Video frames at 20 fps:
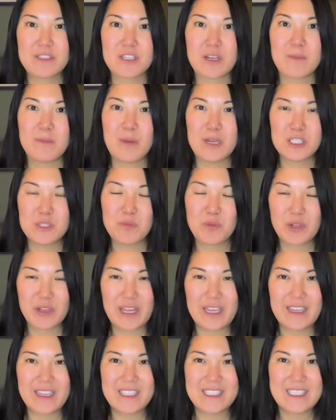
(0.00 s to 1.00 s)
are much more
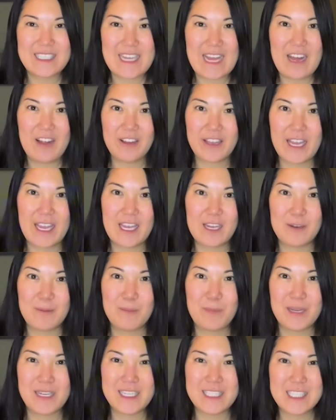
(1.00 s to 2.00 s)
likely to tailgate,
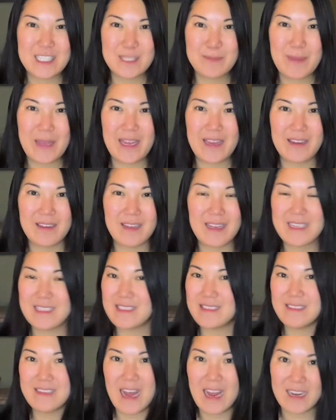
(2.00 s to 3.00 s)
but in Spain,
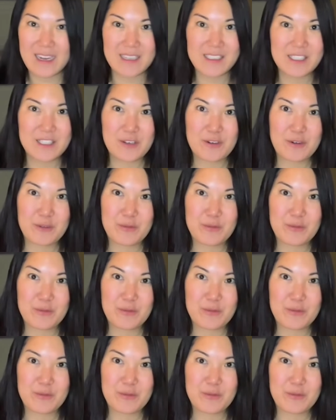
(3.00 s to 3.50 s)
it's not considered